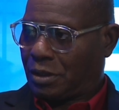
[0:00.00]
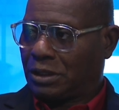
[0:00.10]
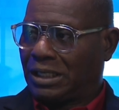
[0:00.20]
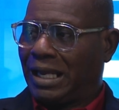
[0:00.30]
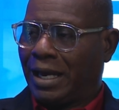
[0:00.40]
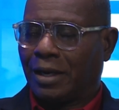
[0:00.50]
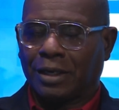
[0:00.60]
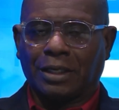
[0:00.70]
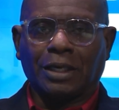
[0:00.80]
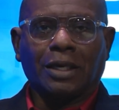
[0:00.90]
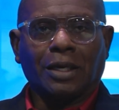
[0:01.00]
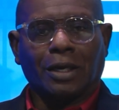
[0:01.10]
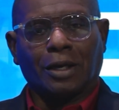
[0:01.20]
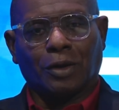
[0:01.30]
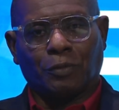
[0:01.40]
on a diarchy,
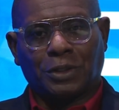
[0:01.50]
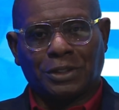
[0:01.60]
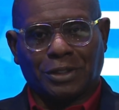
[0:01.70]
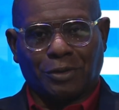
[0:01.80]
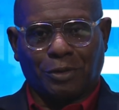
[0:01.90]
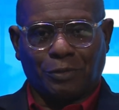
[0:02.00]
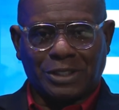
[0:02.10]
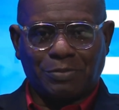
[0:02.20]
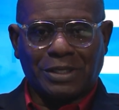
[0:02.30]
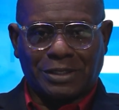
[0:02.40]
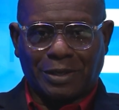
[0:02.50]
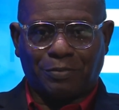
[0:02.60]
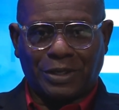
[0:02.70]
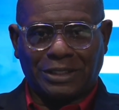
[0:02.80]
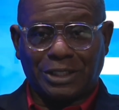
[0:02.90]
which is a Westminster
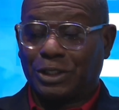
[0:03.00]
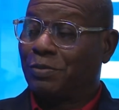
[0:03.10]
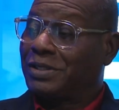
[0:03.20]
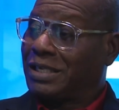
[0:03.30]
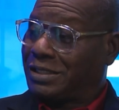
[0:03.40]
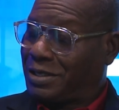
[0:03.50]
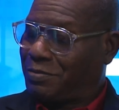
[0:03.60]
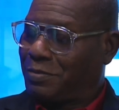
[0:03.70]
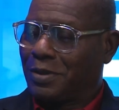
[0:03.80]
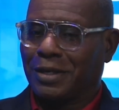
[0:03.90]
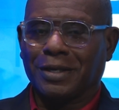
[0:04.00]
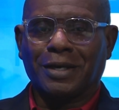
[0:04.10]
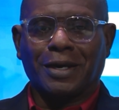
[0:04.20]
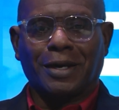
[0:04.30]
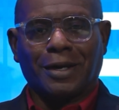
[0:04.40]
apprenticeship system.
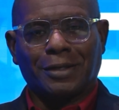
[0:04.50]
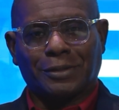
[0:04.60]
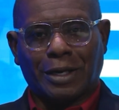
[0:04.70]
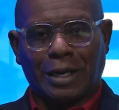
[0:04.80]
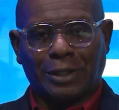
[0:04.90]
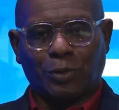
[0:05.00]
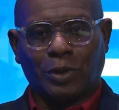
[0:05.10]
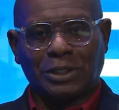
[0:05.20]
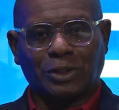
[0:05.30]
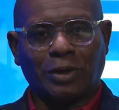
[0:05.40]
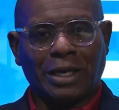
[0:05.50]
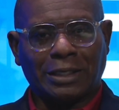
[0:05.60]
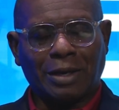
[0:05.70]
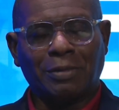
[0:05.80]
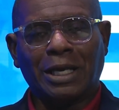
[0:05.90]
So I don't want to sound
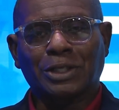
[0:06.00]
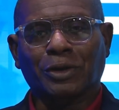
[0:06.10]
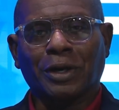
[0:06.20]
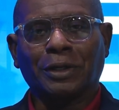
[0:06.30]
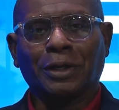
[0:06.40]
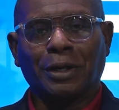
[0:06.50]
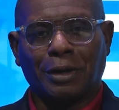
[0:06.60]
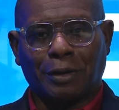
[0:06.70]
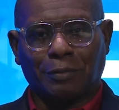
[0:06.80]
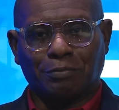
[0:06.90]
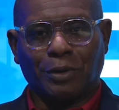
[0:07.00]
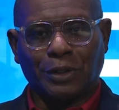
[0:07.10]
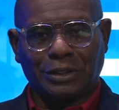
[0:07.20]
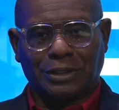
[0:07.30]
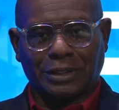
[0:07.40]
like I'm lecturing.
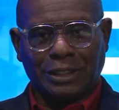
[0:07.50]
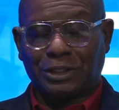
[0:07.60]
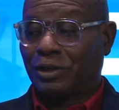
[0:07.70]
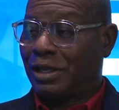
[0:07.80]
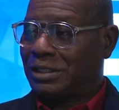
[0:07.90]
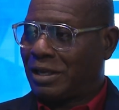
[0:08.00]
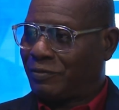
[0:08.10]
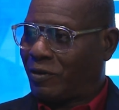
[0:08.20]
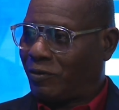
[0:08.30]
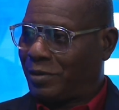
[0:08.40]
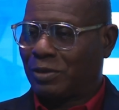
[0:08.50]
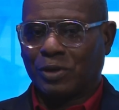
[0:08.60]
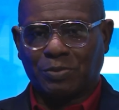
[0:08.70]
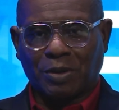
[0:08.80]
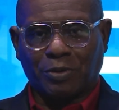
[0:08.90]
But internal self-government
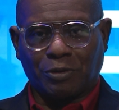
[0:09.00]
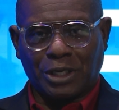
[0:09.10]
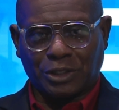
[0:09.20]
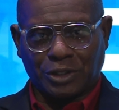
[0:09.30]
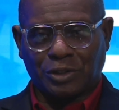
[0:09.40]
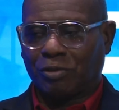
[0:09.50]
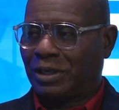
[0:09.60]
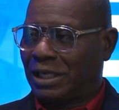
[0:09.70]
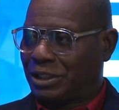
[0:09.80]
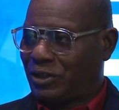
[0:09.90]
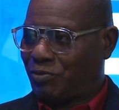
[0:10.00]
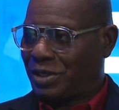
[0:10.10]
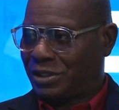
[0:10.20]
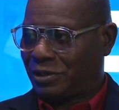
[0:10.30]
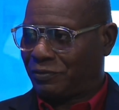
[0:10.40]
was preparation. So where the chief
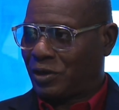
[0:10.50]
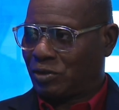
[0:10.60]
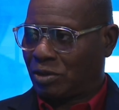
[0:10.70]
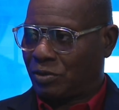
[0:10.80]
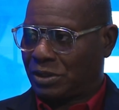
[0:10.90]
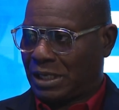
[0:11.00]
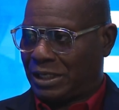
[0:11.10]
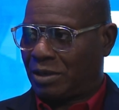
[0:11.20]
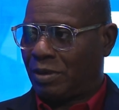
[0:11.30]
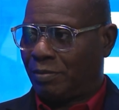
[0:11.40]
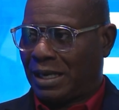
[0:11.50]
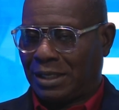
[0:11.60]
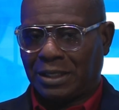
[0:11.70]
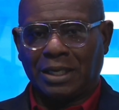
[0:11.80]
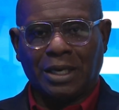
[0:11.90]
minister, the first one was N.W.
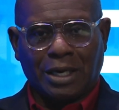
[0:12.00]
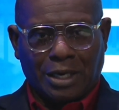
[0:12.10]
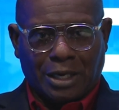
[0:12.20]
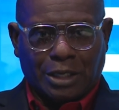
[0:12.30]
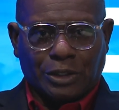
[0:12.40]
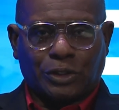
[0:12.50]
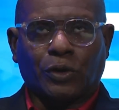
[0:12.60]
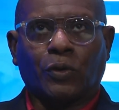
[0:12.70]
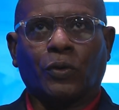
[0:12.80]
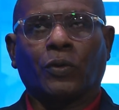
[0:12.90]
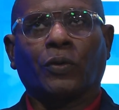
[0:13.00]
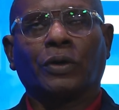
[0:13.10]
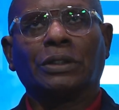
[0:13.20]
Manley. So